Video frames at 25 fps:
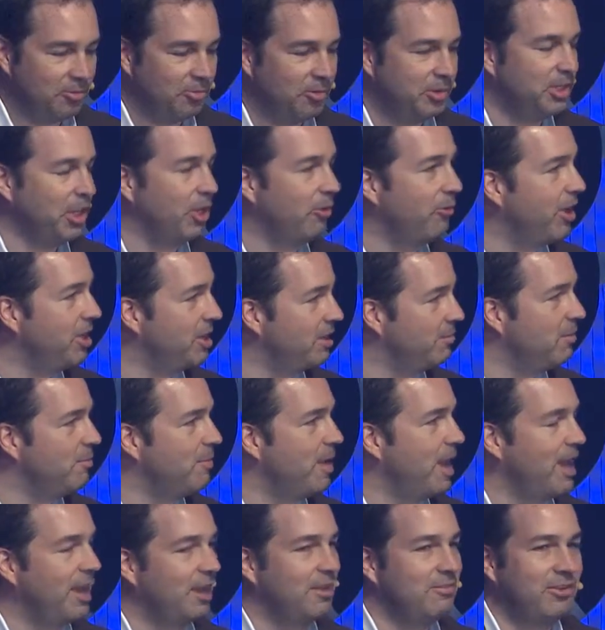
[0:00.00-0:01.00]
really great to be
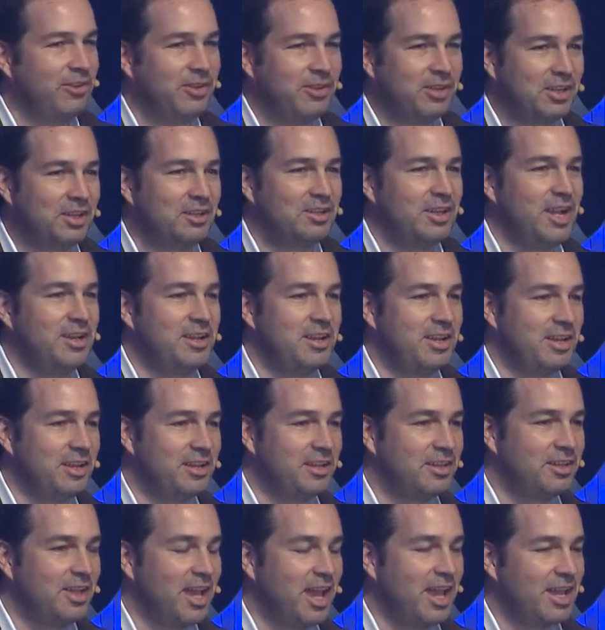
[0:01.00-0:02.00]
back. Very
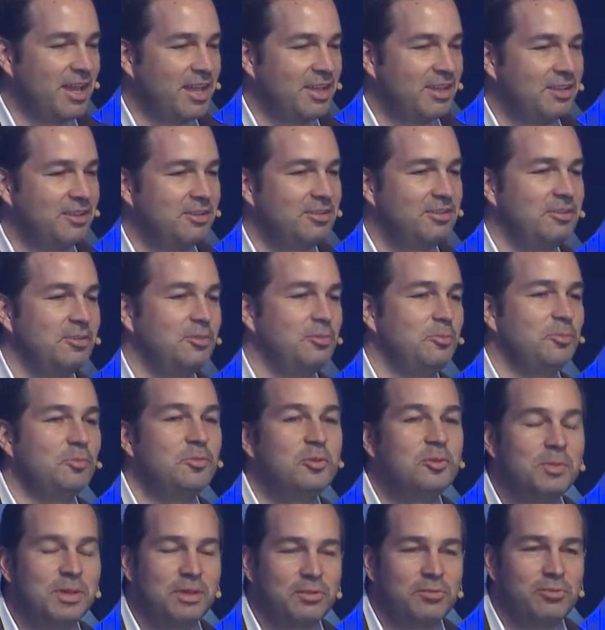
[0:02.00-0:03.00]
exciting to
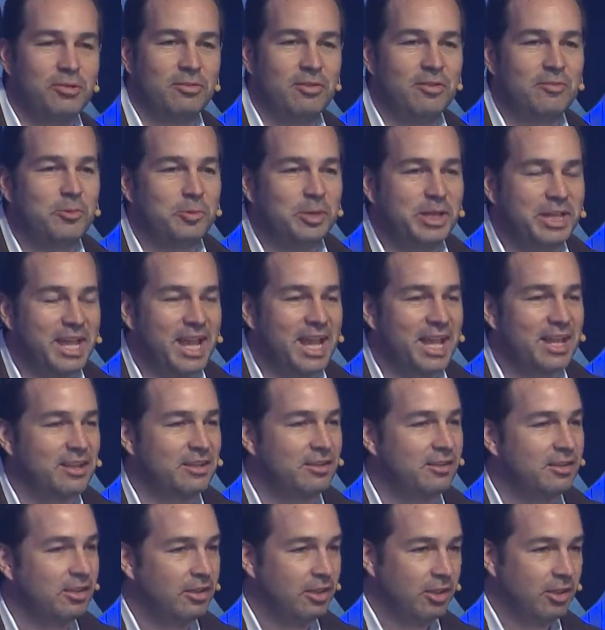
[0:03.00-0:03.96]
be in front of everyone again.